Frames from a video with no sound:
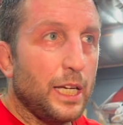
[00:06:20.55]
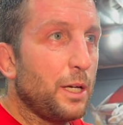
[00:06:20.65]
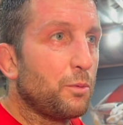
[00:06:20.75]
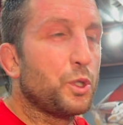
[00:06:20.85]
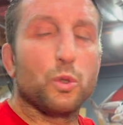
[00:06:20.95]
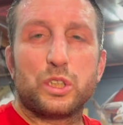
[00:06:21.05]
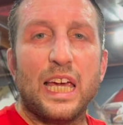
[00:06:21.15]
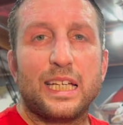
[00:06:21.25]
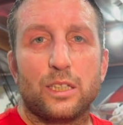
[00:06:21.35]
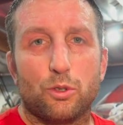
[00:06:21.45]
It, you'll
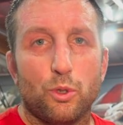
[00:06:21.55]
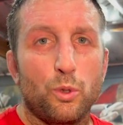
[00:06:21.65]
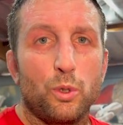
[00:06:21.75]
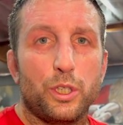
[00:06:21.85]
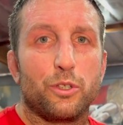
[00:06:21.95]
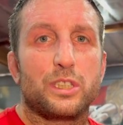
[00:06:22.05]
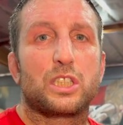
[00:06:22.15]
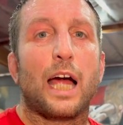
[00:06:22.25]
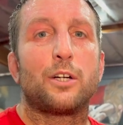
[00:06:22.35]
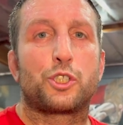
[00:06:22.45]
take it through your
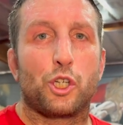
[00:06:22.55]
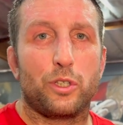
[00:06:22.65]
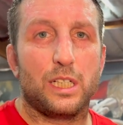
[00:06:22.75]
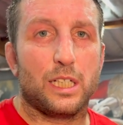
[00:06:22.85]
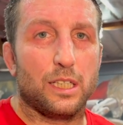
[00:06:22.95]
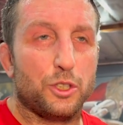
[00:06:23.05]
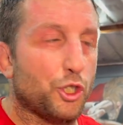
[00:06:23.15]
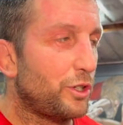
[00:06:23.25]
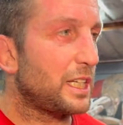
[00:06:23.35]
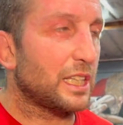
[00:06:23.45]
entire journey,
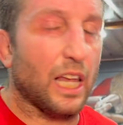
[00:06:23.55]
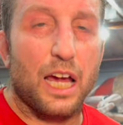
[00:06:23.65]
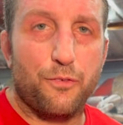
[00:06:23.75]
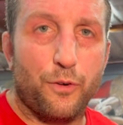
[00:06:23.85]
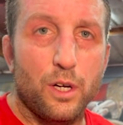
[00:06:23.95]
journey in life.